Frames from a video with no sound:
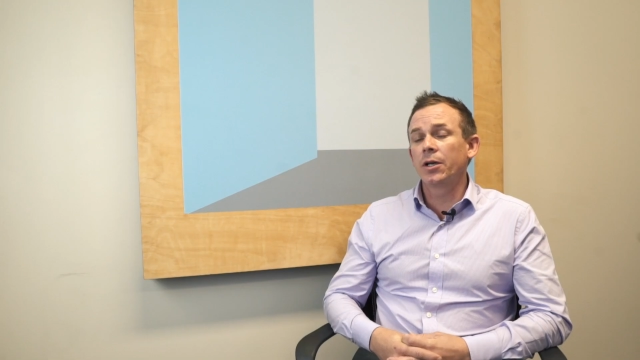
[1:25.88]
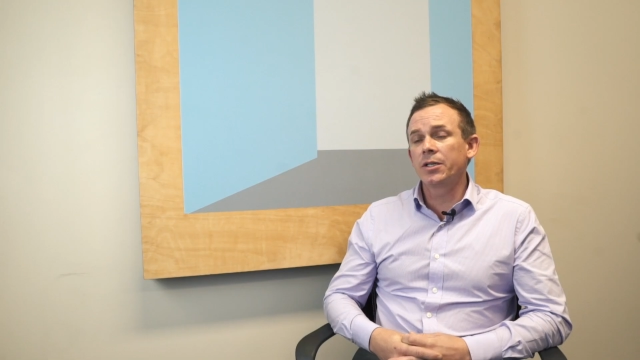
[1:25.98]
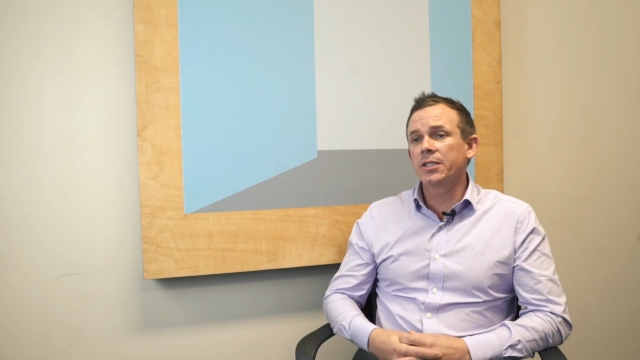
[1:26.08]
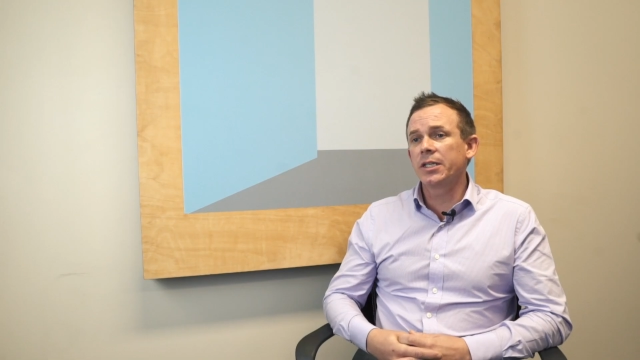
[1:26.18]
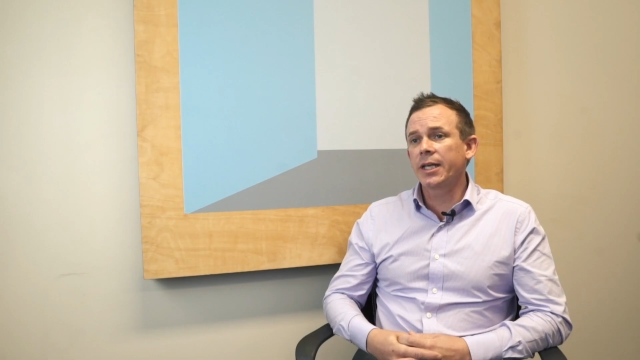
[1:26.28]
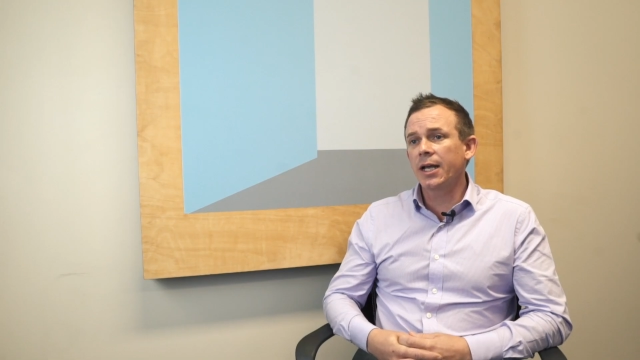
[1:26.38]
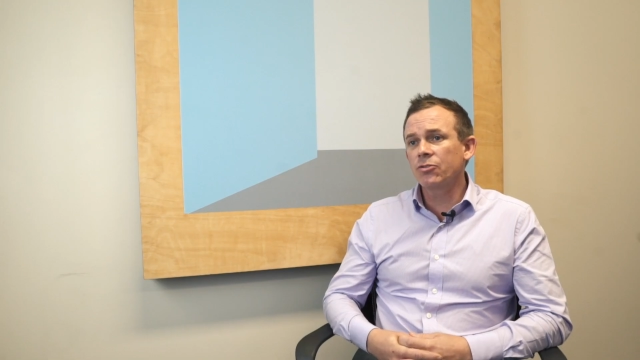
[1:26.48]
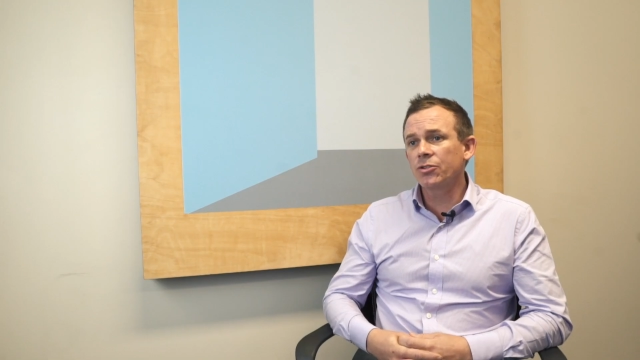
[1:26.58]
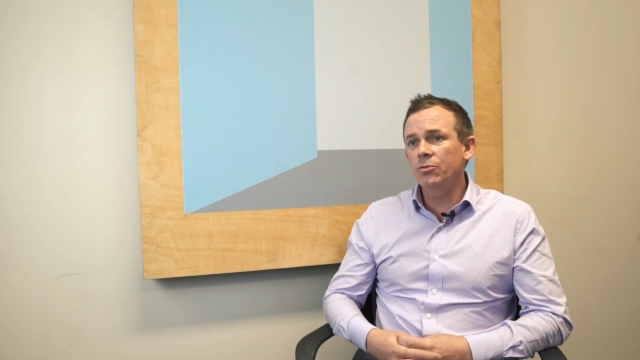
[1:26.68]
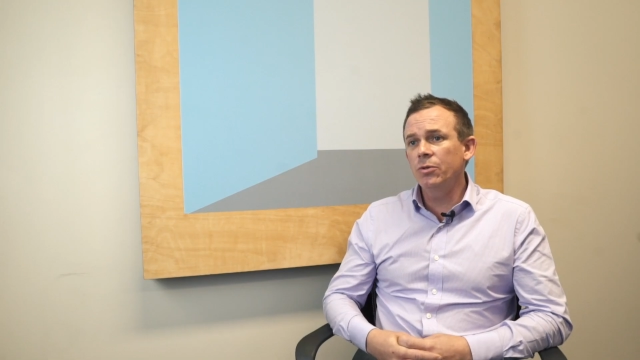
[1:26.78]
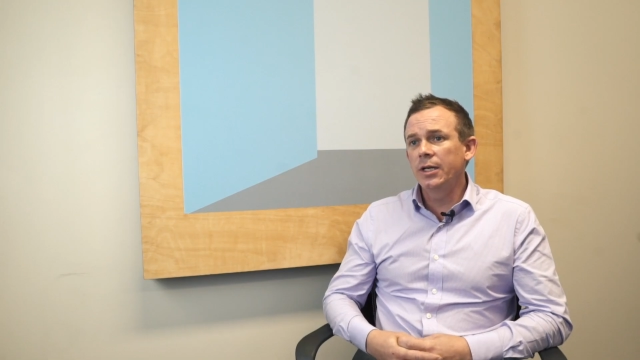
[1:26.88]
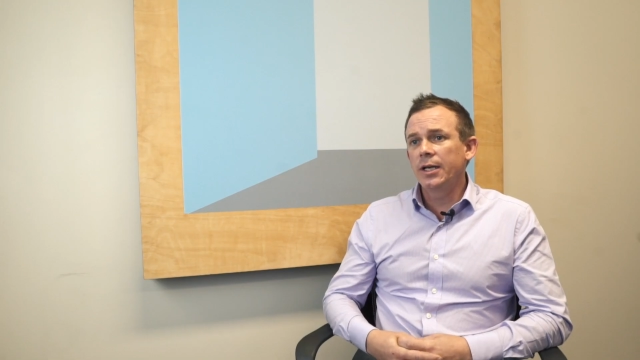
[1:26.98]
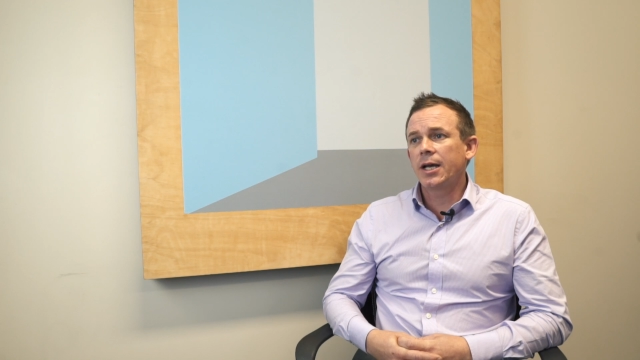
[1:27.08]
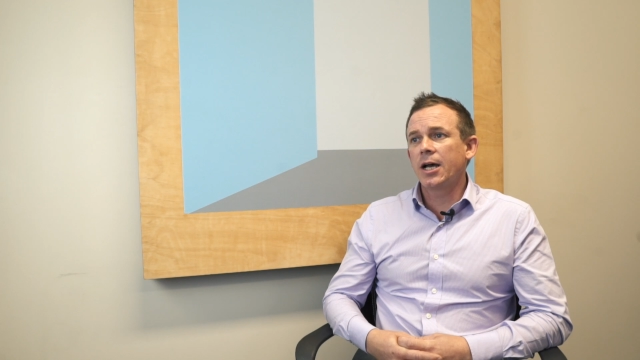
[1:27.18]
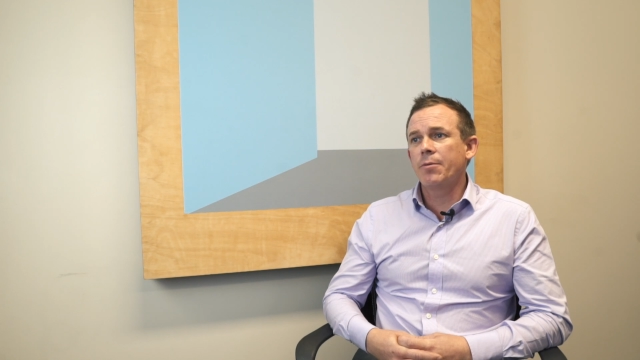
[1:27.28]
Logan City Council.
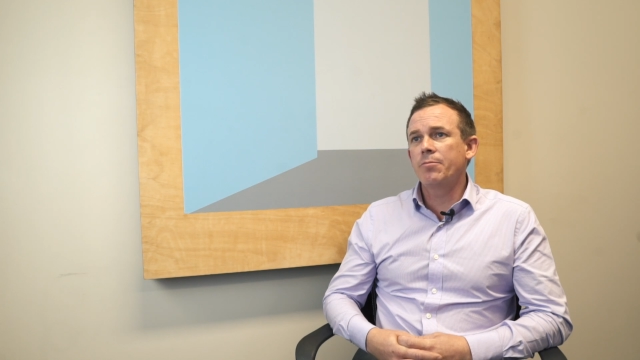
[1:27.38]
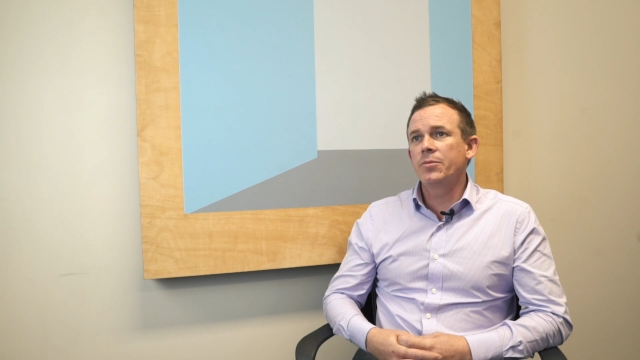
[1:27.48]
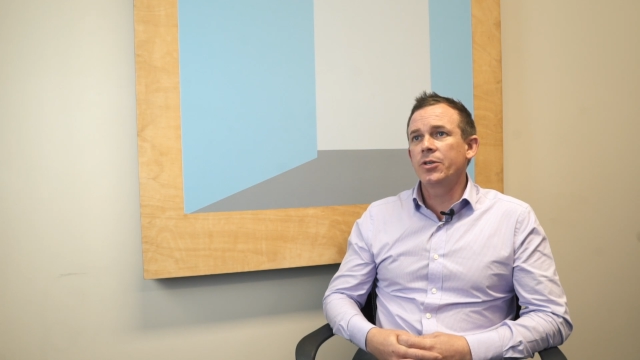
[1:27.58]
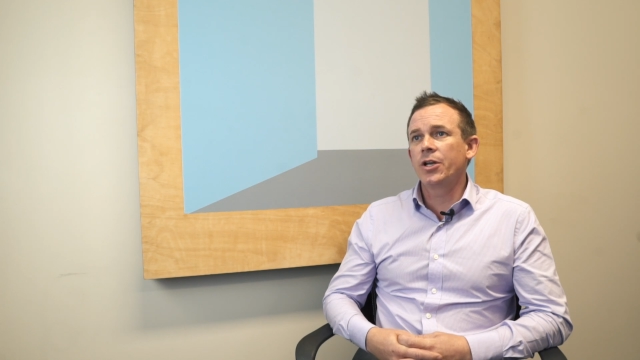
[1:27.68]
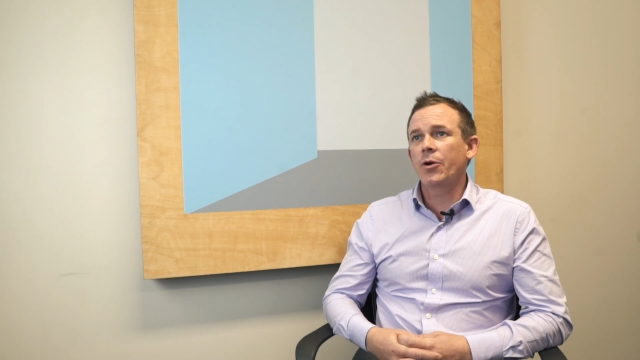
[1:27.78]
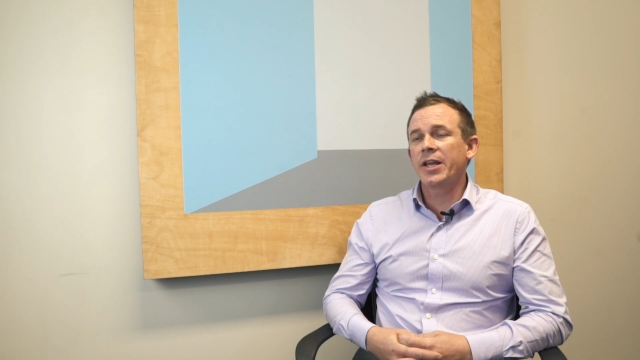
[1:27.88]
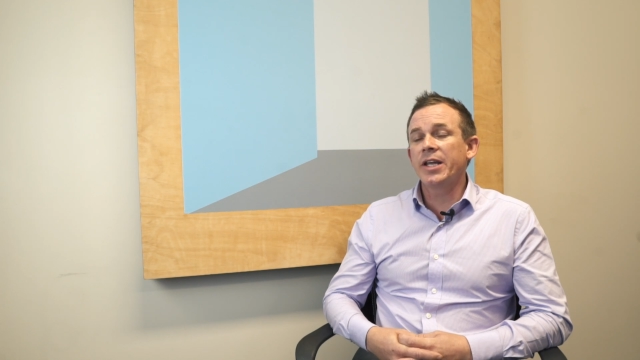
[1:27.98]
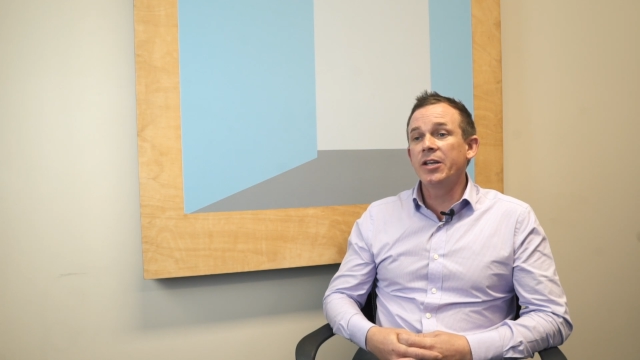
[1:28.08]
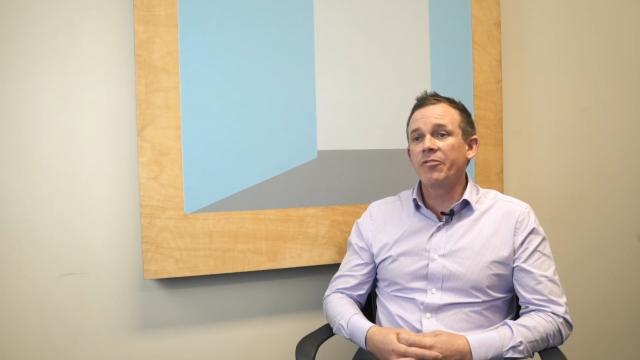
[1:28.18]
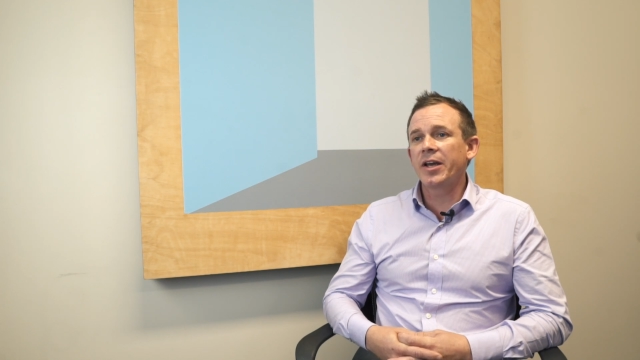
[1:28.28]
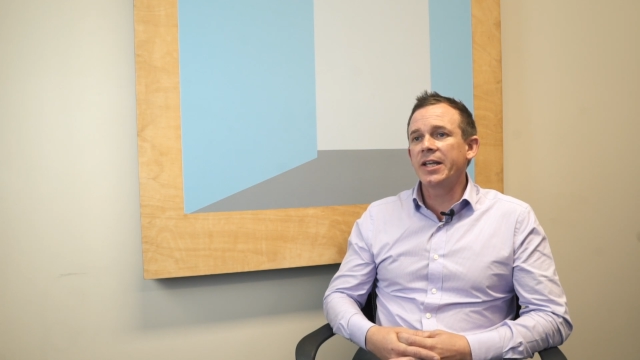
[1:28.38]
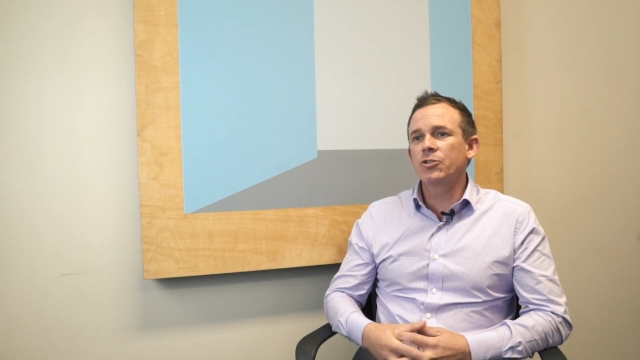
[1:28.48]
And Innovate